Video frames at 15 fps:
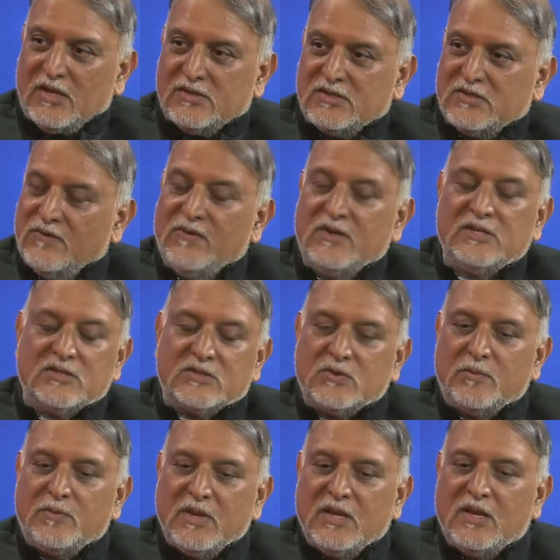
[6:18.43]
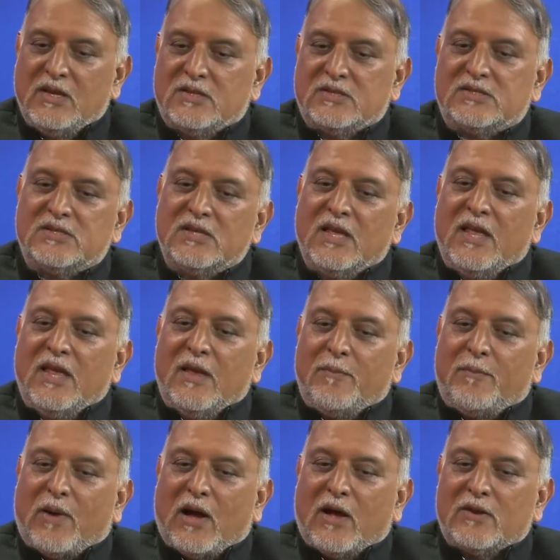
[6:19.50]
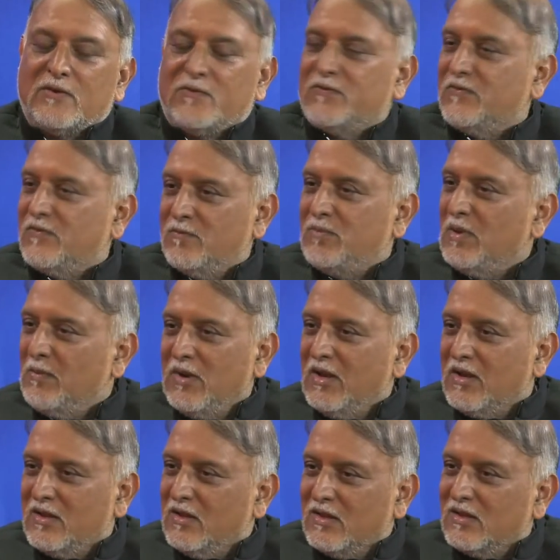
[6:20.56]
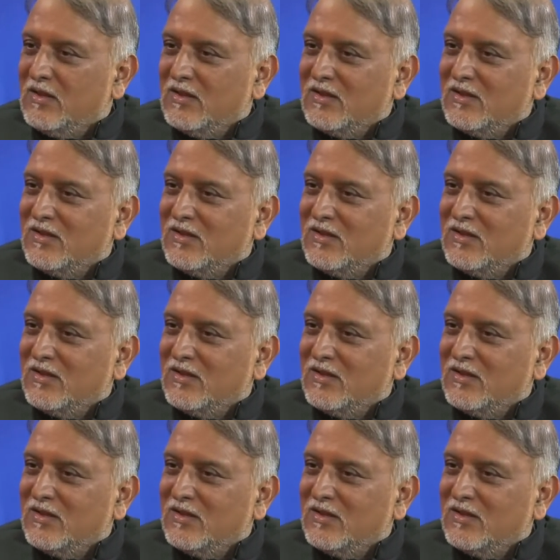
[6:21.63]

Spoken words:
Is civil disobedience part of biblical